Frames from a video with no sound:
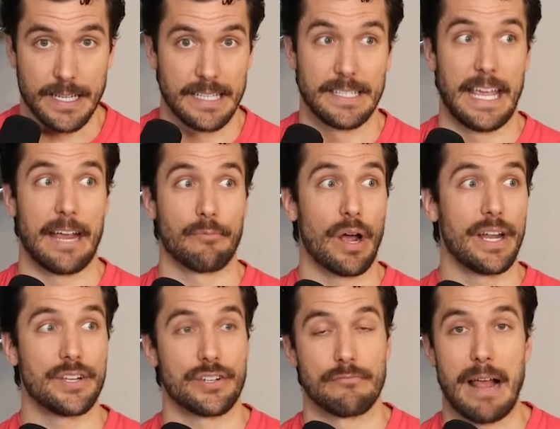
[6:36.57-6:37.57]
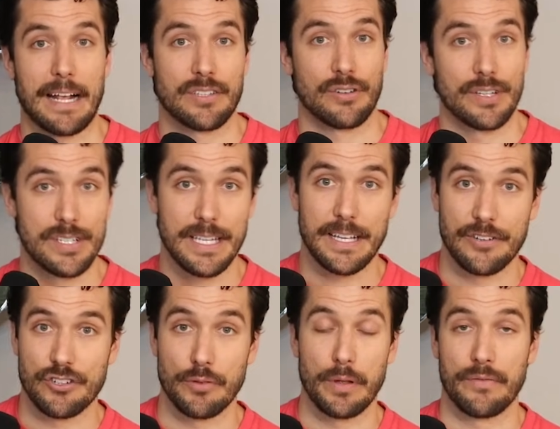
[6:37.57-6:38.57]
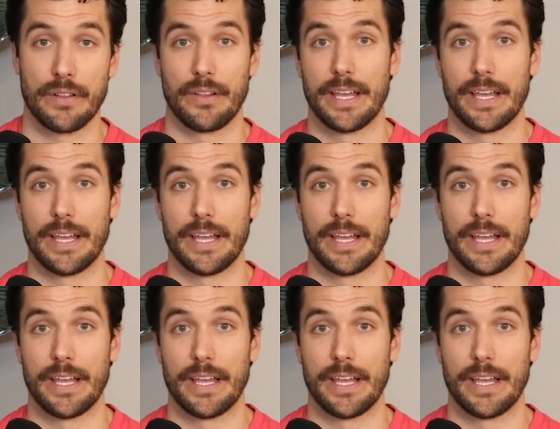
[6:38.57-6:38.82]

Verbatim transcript: can Cam Reddish or Max Christie contribute for the